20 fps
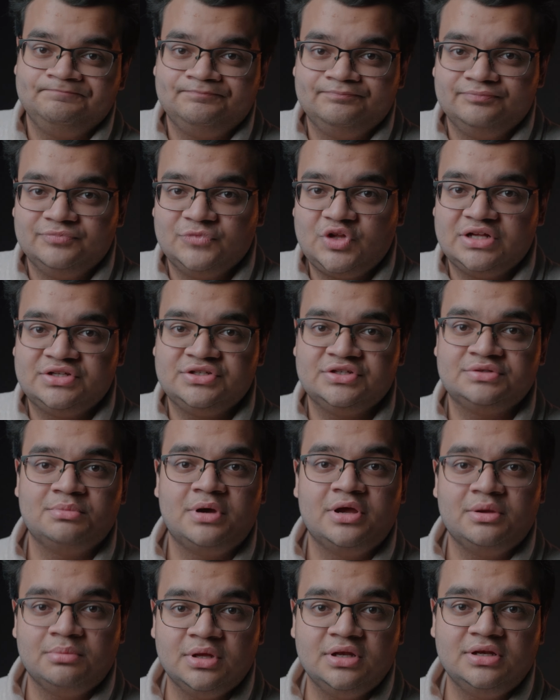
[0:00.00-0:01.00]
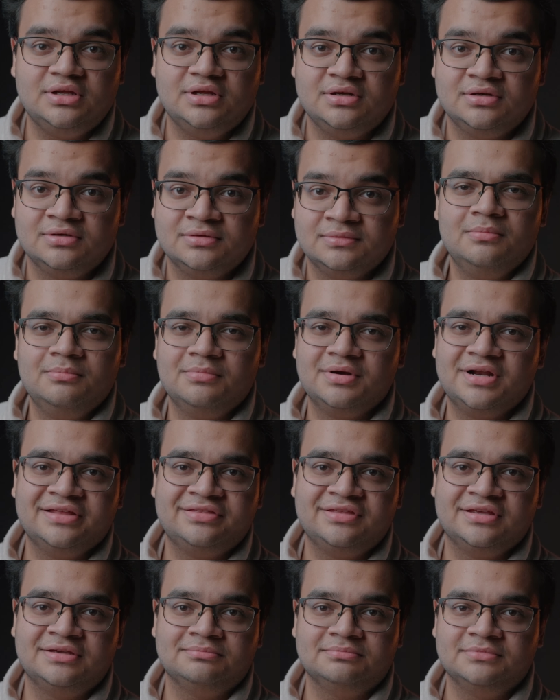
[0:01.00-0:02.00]
That's just my opinion. But I
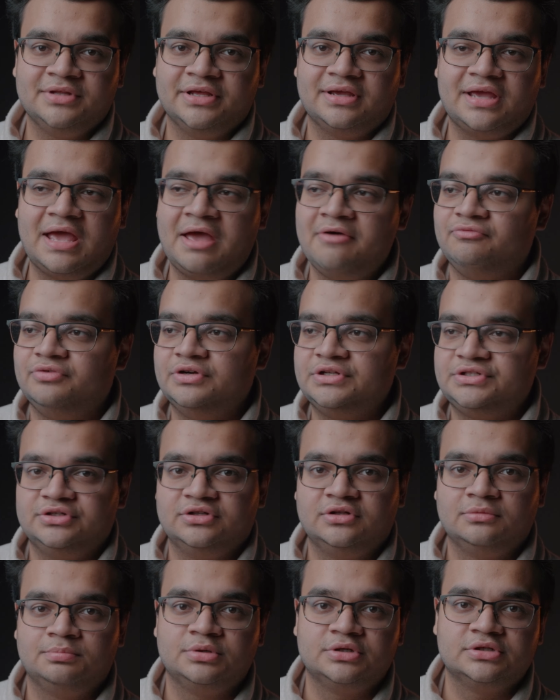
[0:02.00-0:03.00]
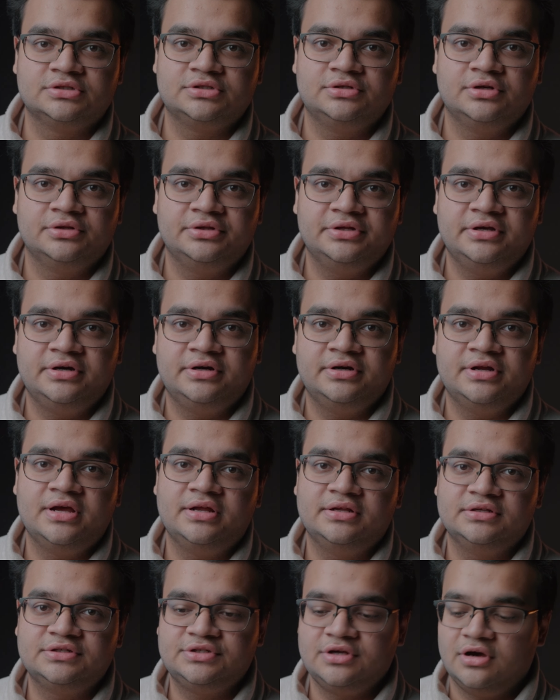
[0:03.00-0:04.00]
think like every single person on the internet
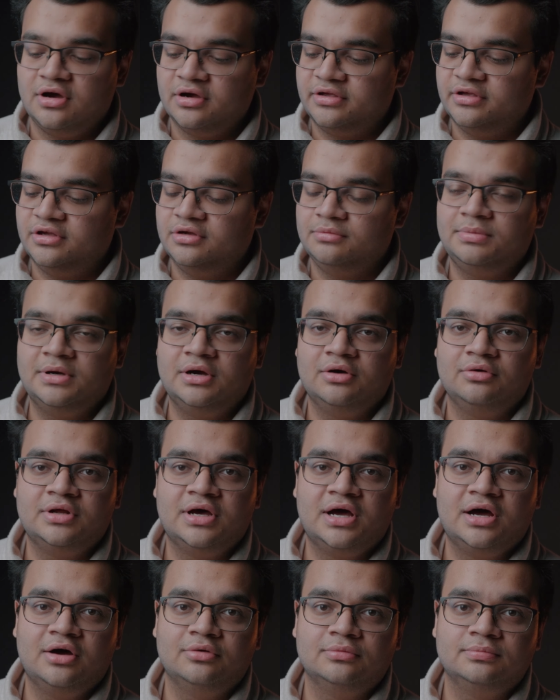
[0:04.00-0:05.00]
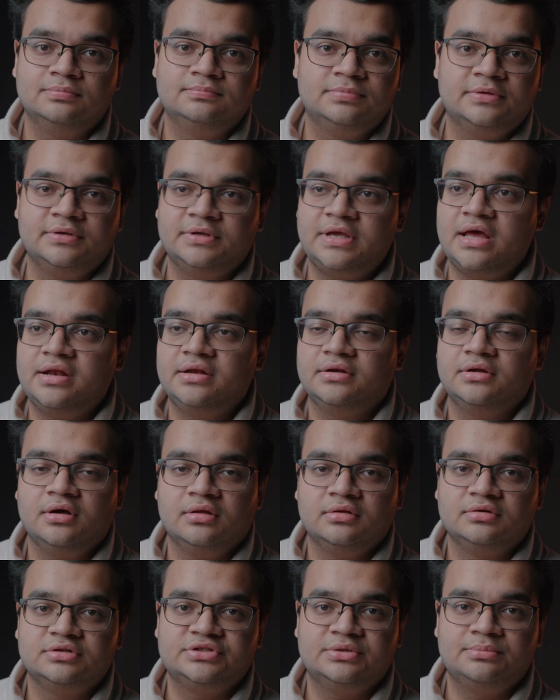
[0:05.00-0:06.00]
is talking about how Canon
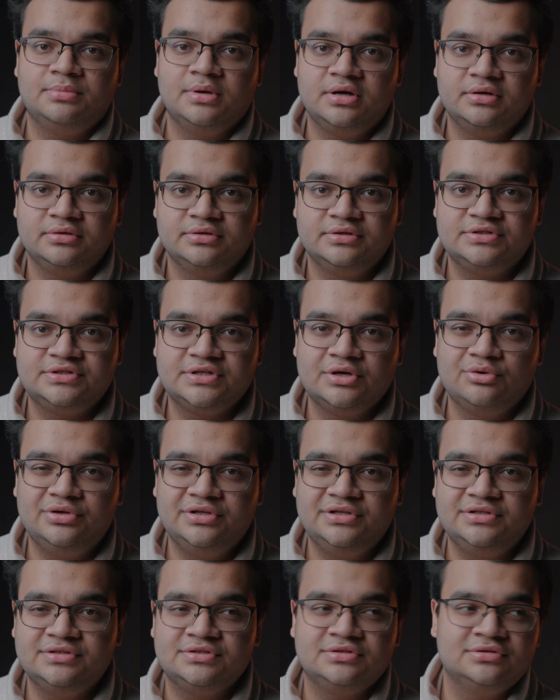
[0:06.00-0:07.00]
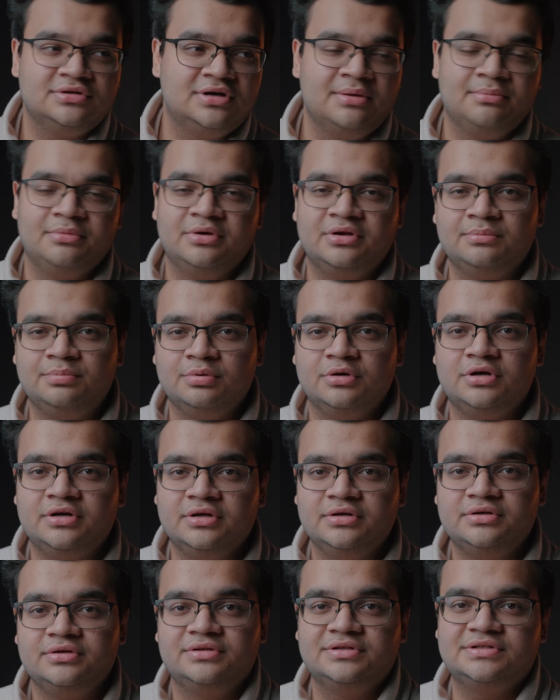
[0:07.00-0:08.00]
colors are better than Sony's, so I'm gonna put it
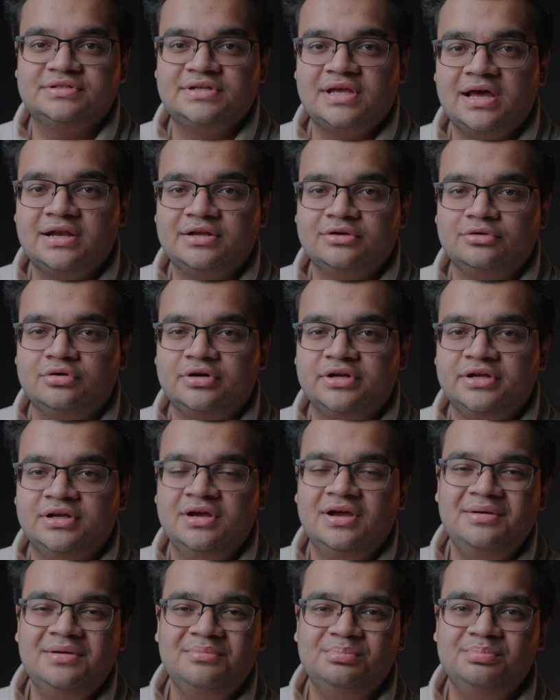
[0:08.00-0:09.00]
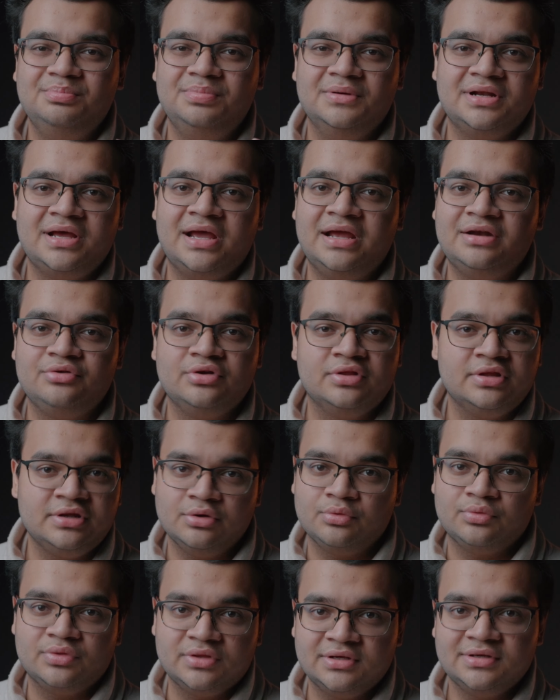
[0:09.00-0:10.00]
under this category. But I really
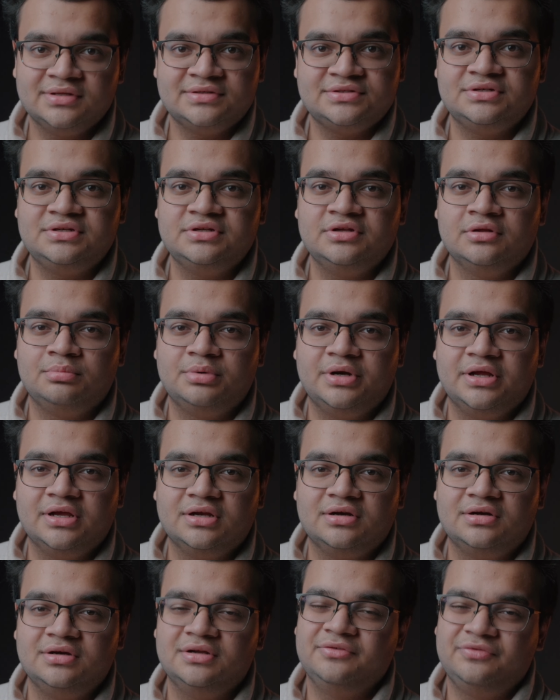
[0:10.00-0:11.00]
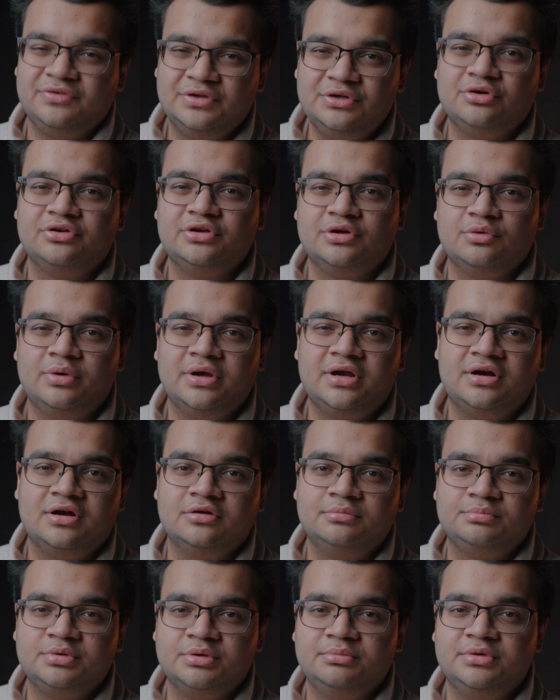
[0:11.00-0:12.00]
don't think it's a deal breaker. If you know your way
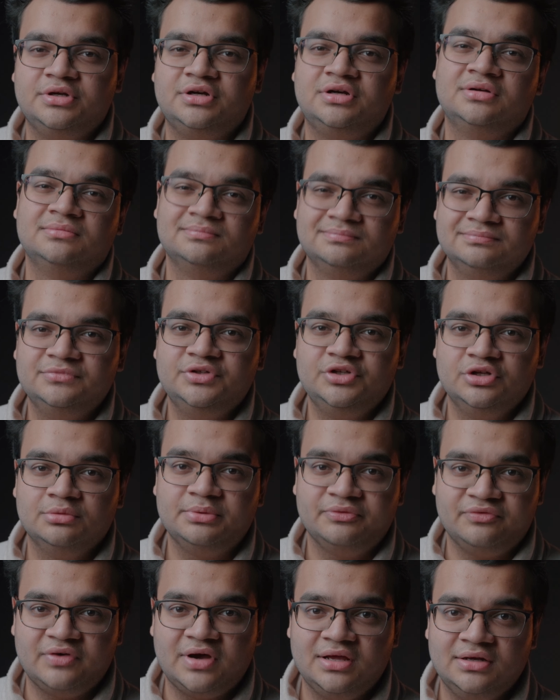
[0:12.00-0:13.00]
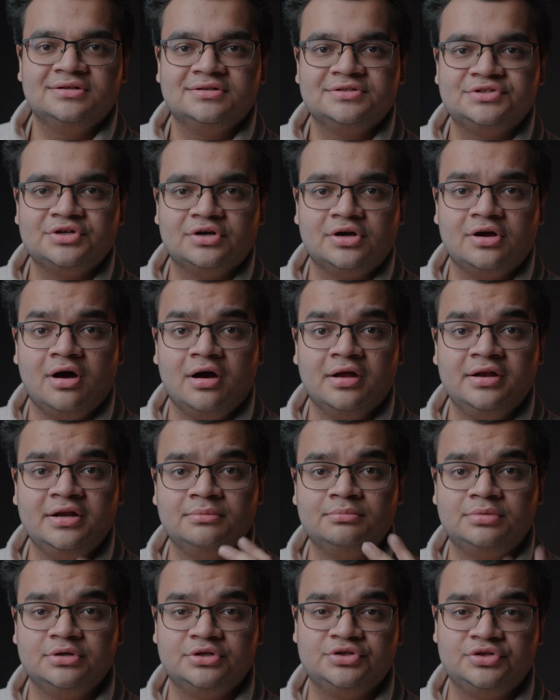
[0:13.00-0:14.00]
around Premiere, you'll be fine. So con
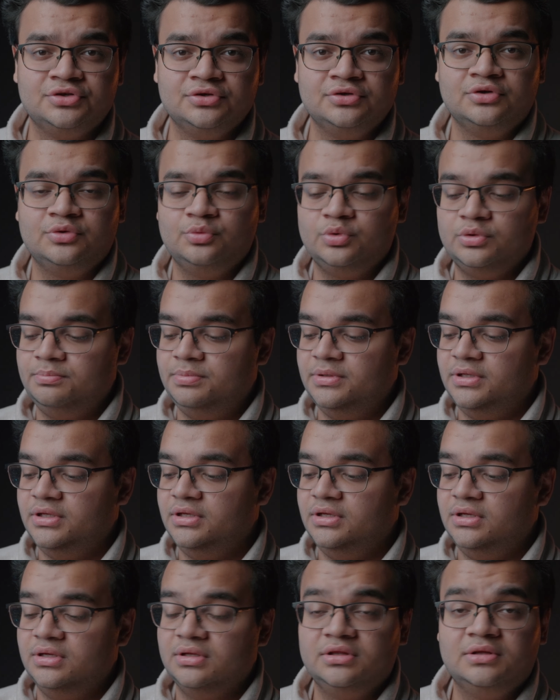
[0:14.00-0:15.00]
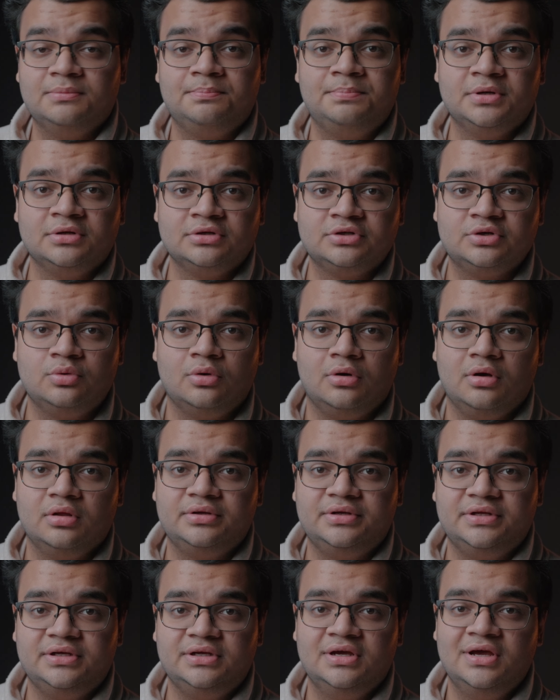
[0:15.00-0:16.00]
number two would be the build
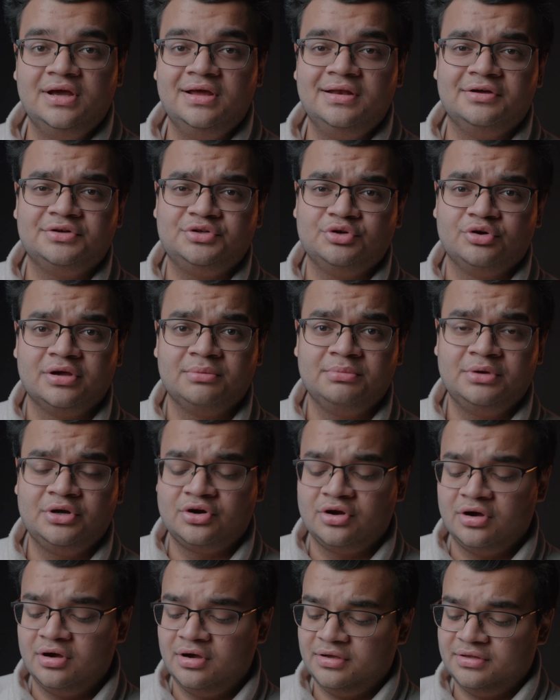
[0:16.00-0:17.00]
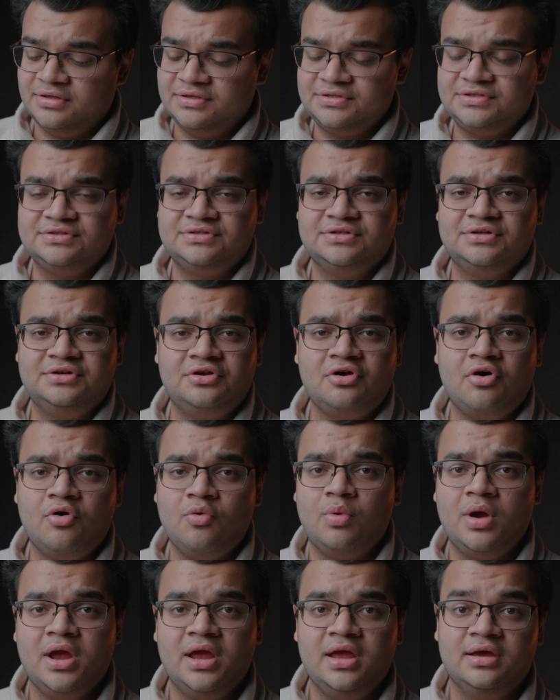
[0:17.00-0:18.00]
quality. Now don't get me wrong, this is in no
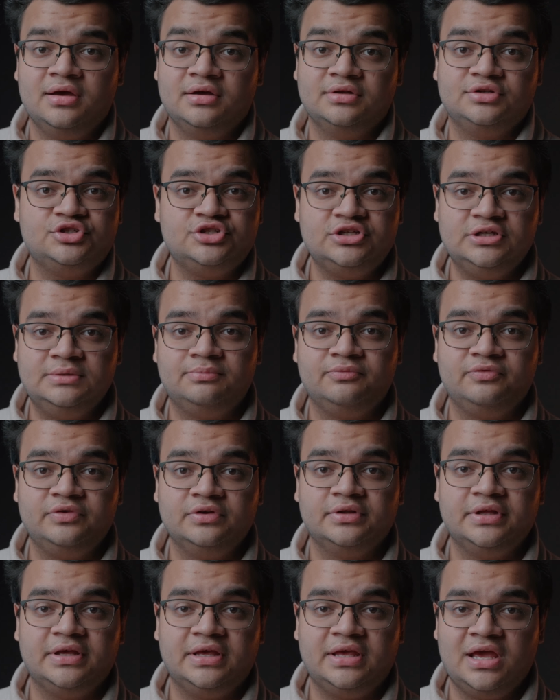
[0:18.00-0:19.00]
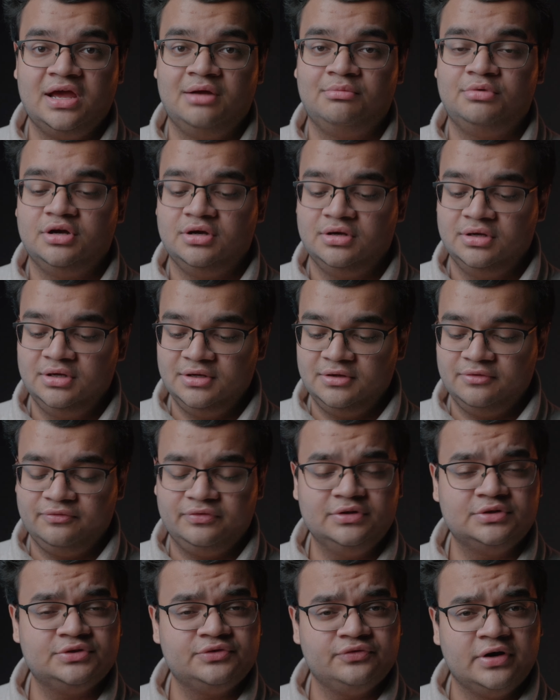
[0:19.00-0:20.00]
way a cheap feeling camera.
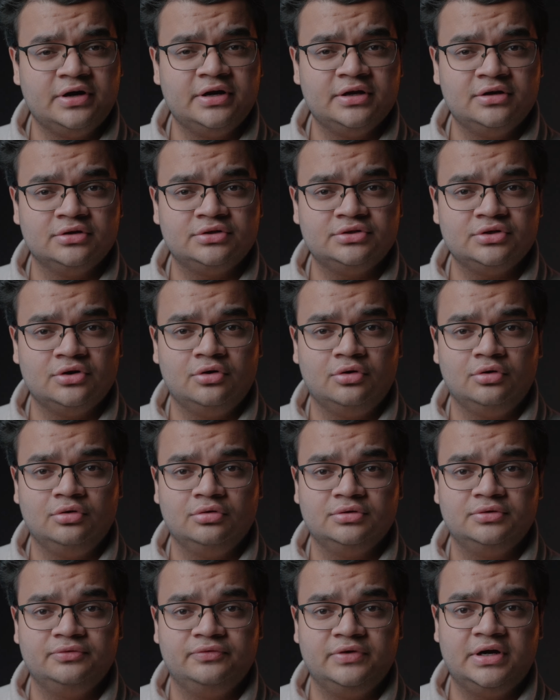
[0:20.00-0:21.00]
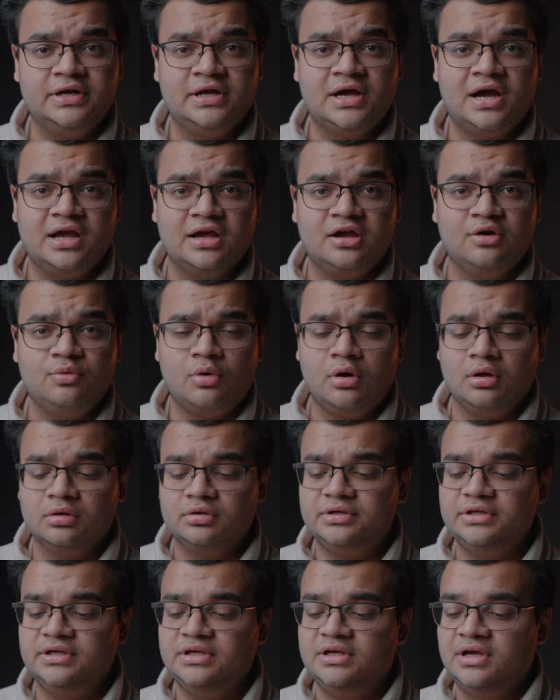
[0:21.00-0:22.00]
Feels very good to hold, very high
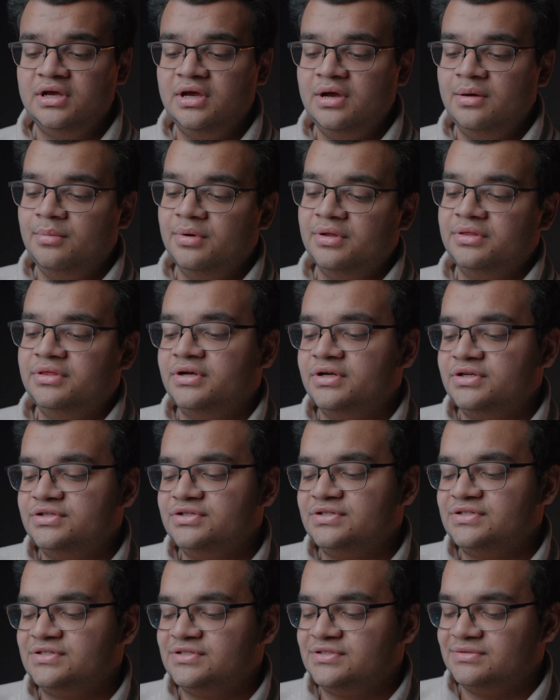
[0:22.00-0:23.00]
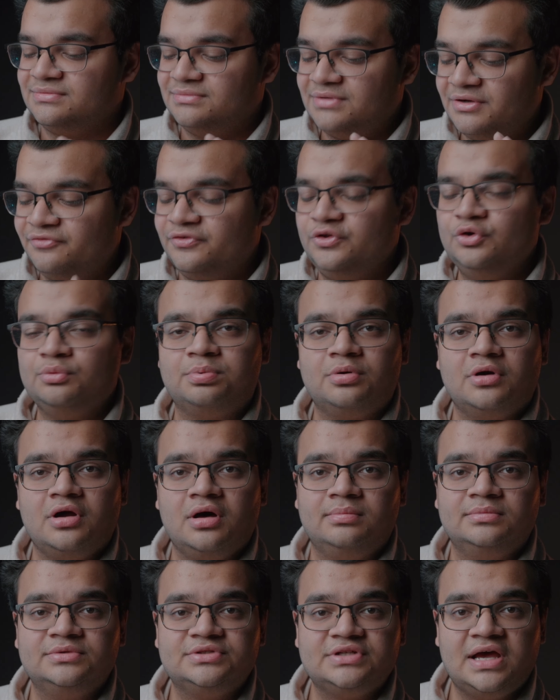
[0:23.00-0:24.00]
quality, but there are just a few
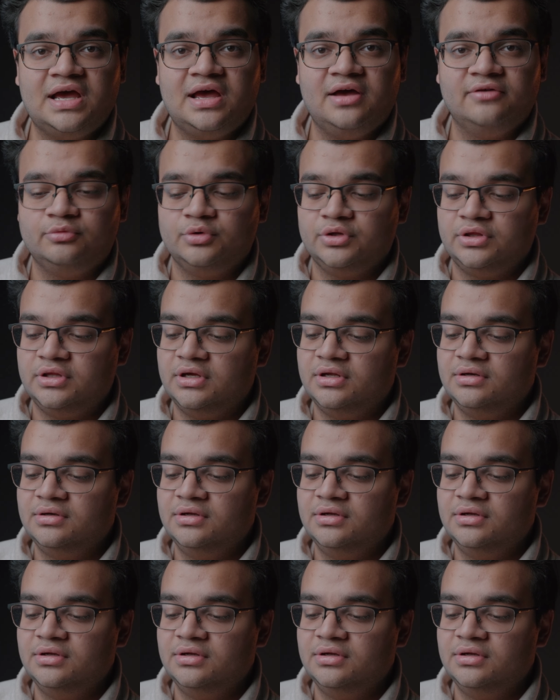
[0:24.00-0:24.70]
problems I have with it.